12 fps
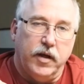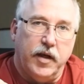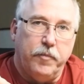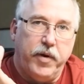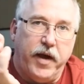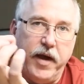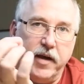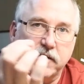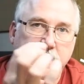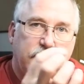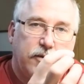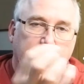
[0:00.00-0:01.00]

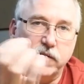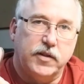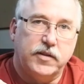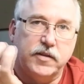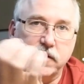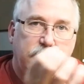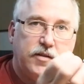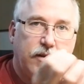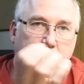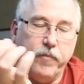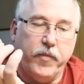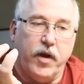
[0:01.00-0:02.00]
impacts the resistance
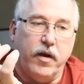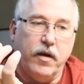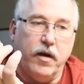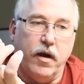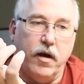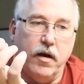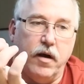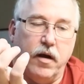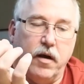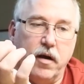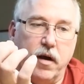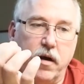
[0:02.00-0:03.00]

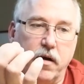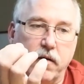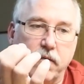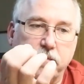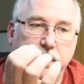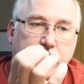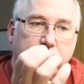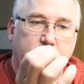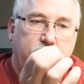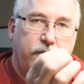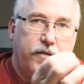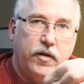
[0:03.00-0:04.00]
of
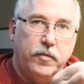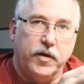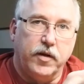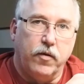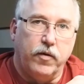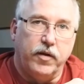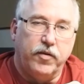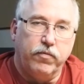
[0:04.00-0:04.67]
the filament going